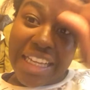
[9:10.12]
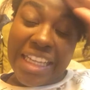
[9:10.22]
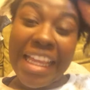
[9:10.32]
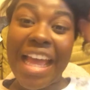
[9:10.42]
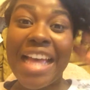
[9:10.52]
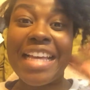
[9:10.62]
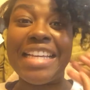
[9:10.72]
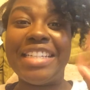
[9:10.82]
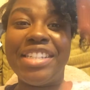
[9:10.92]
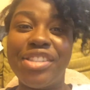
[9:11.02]
Yeah,
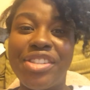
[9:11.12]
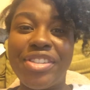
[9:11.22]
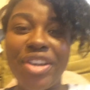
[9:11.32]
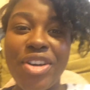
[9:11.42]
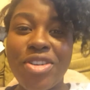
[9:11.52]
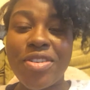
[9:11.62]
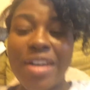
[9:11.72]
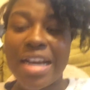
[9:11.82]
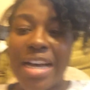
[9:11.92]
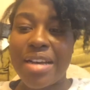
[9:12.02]
so
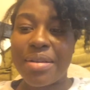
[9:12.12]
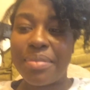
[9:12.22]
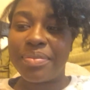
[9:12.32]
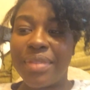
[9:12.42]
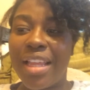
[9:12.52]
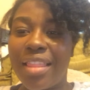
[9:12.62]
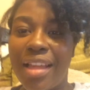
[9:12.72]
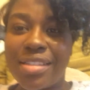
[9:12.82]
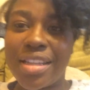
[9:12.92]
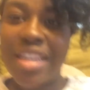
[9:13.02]

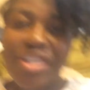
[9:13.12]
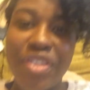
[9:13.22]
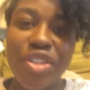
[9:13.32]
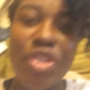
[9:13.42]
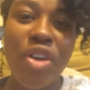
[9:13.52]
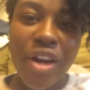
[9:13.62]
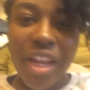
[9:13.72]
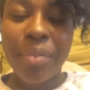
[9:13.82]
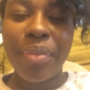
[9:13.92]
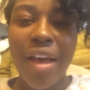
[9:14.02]
that is not the end of the
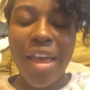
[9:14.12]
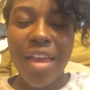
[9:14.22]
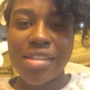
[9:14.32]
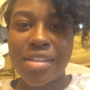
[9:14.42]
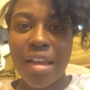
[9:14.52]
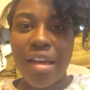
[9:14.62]
story, but